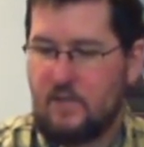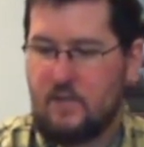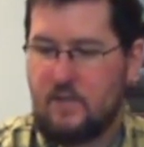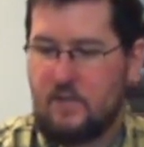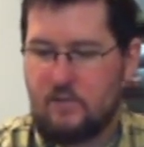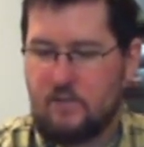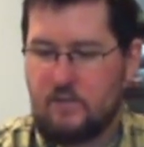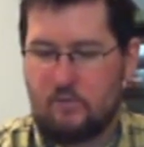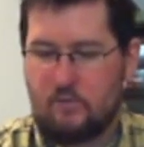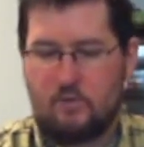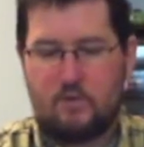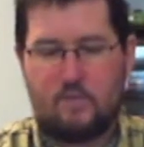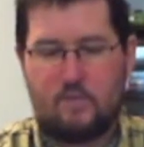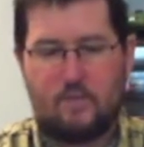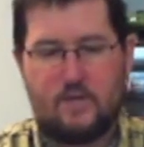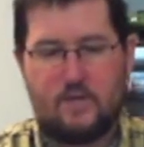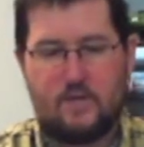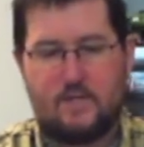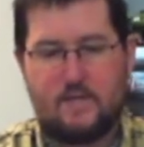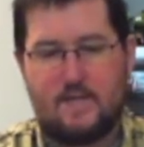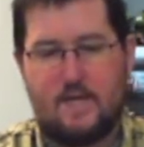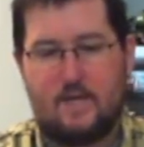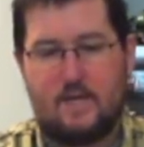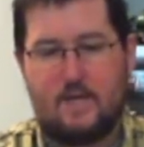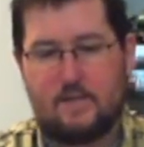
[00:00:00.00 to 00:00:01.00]
So Gurky played
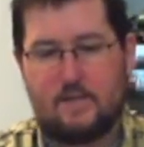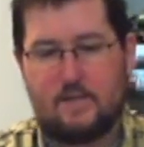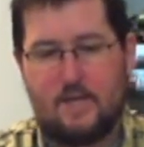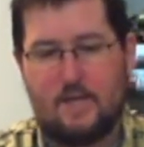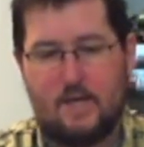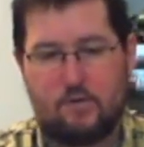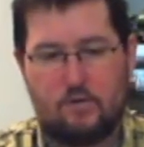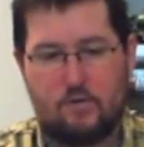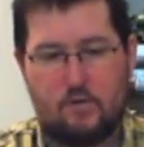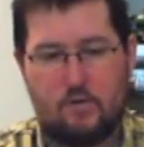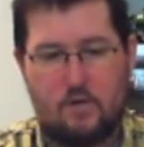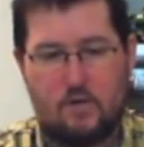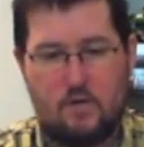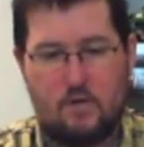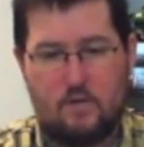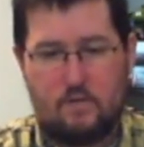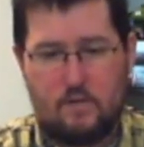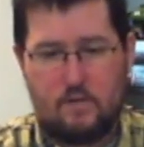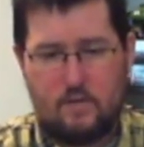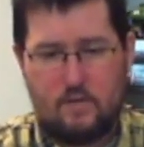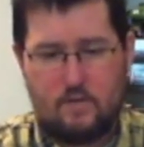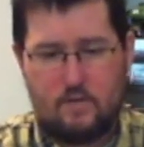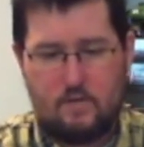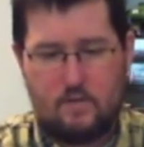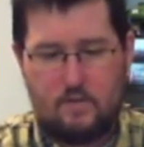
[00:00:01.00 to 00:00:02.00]
his action card,
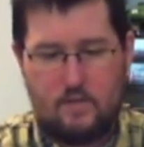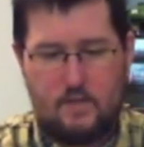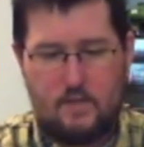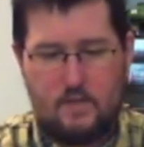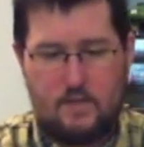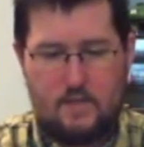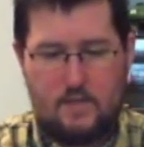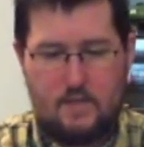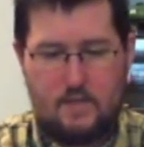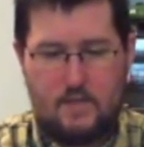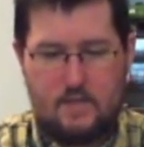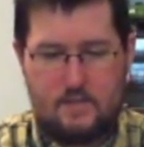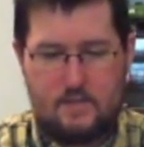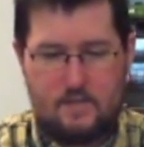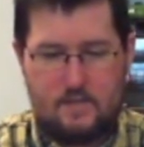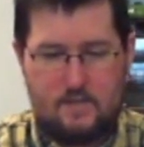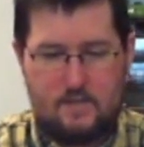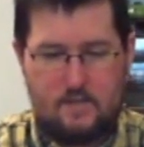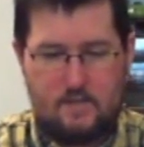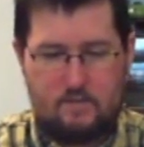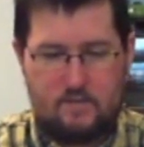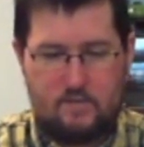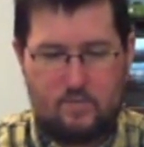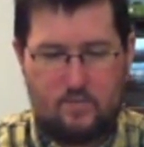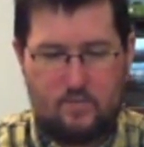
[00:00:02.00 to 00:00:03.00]
He has nothing
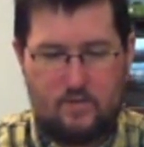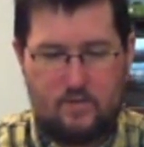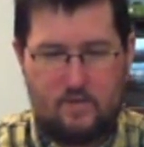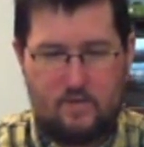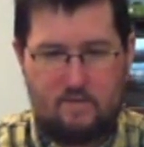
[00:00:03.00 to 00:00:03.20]
else to play